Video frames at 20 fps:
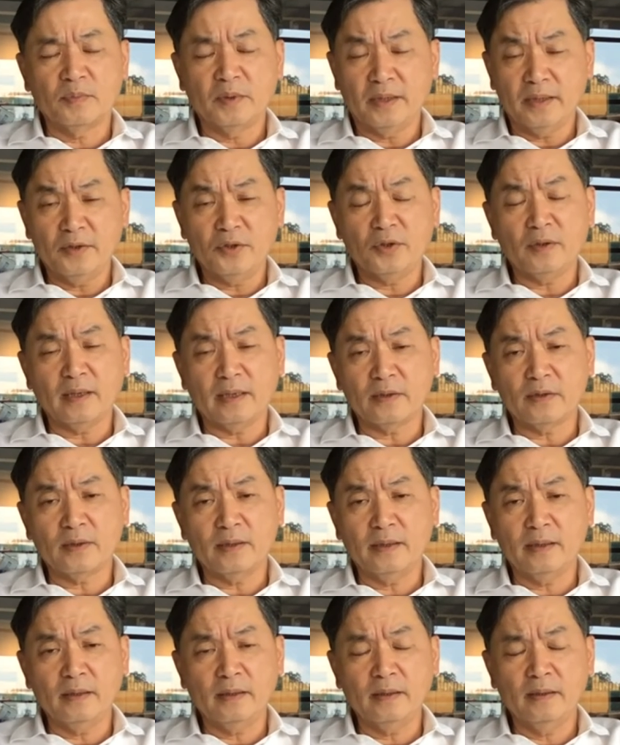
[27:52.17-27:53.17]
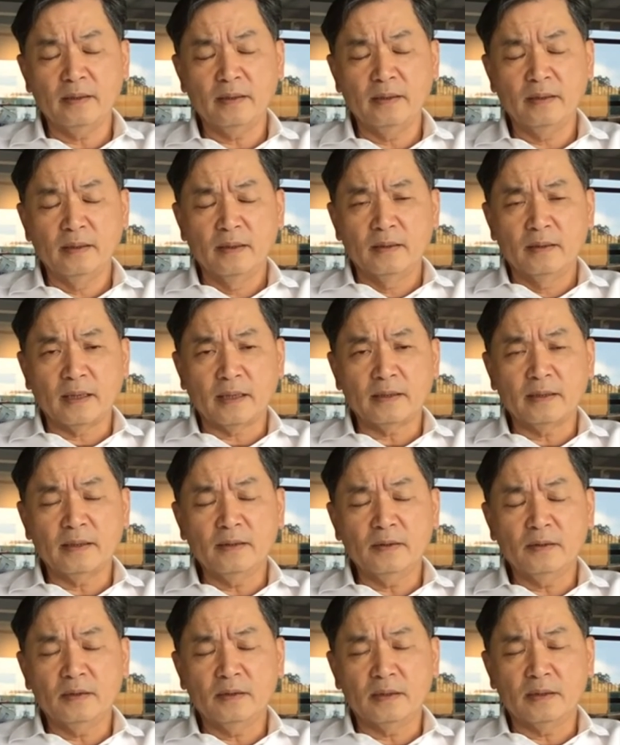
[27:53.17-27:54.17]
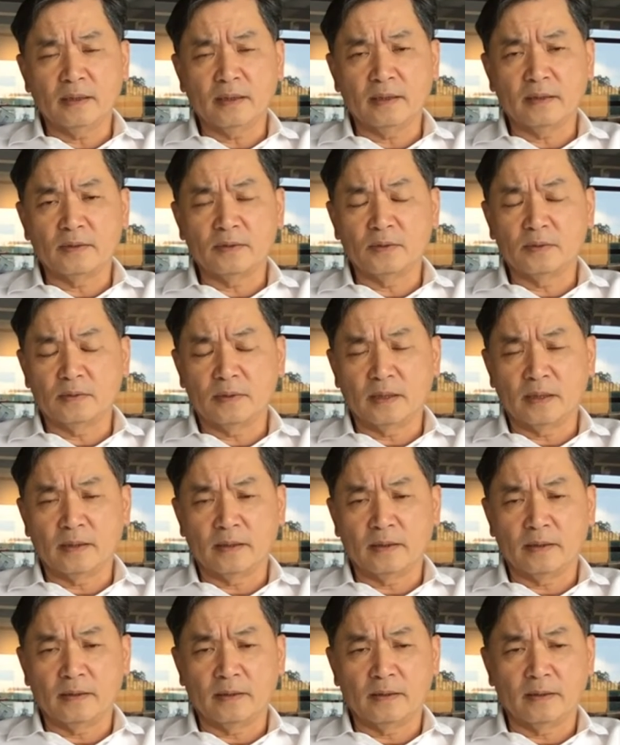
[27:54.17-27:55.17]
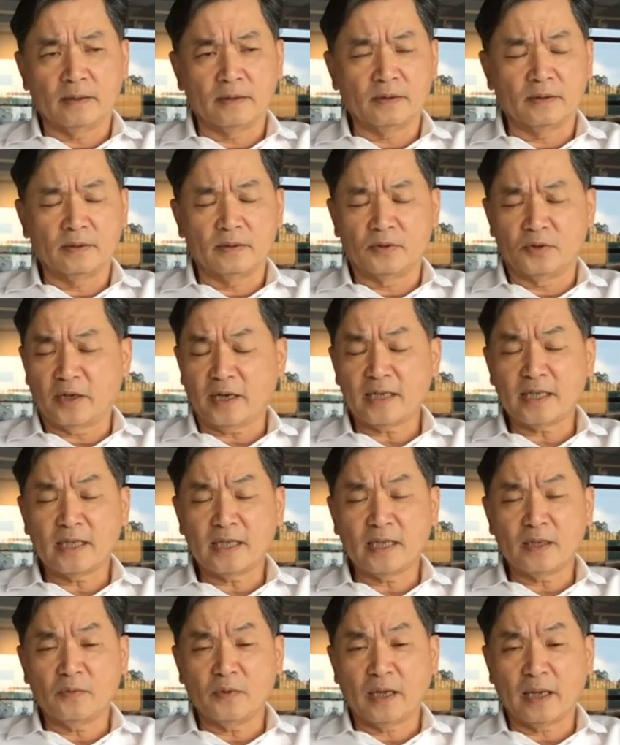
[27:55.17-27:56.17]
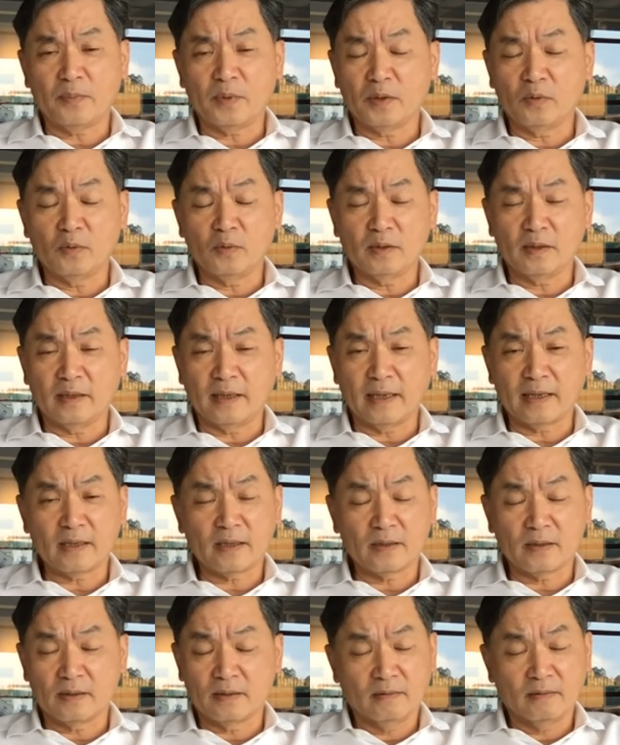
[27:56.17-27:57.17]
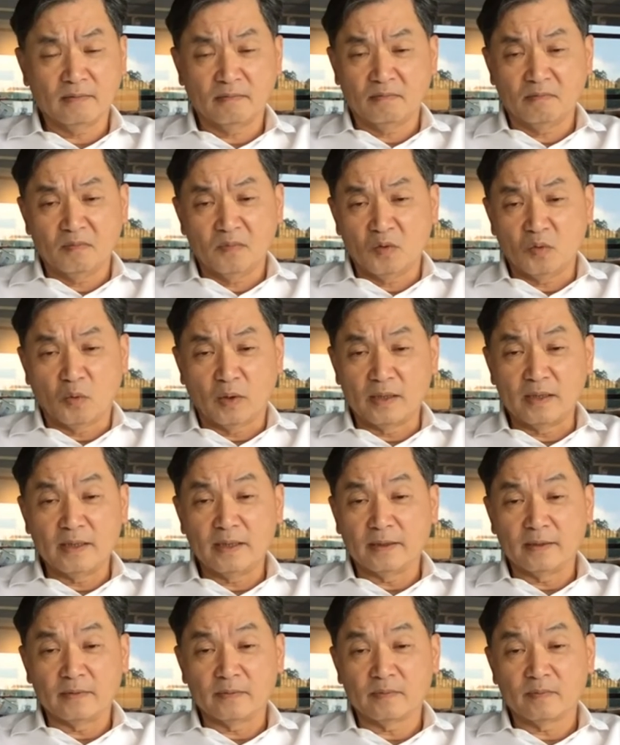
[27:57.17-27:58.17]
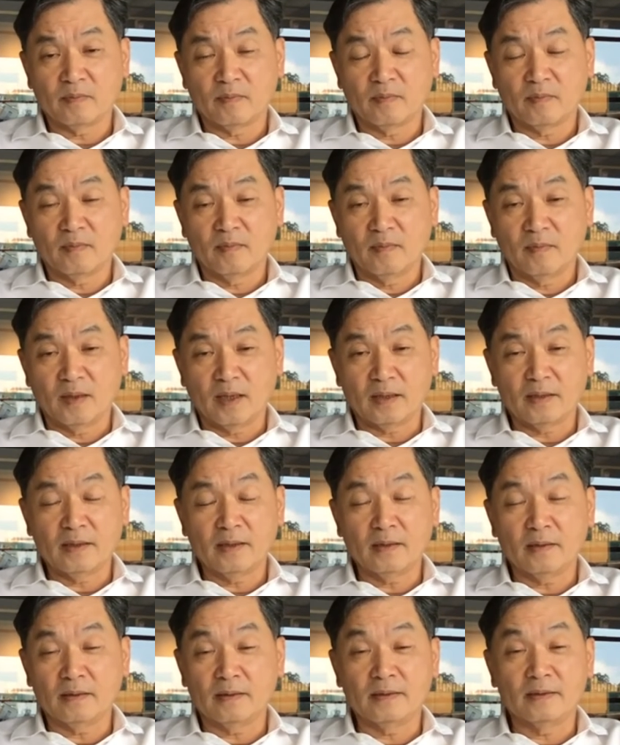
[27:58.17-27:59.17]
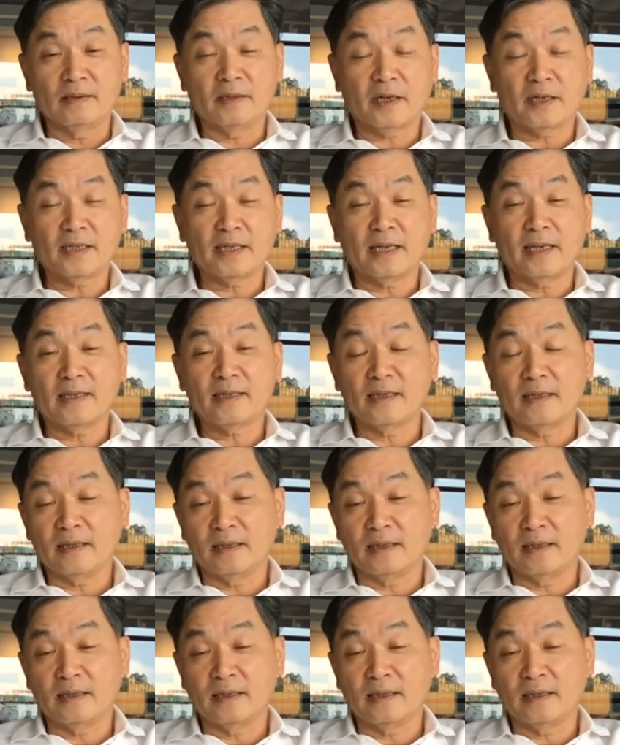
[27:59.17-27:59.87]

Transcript: pretty sure actually nothing drastic will happen over the next 1 year. Drastic as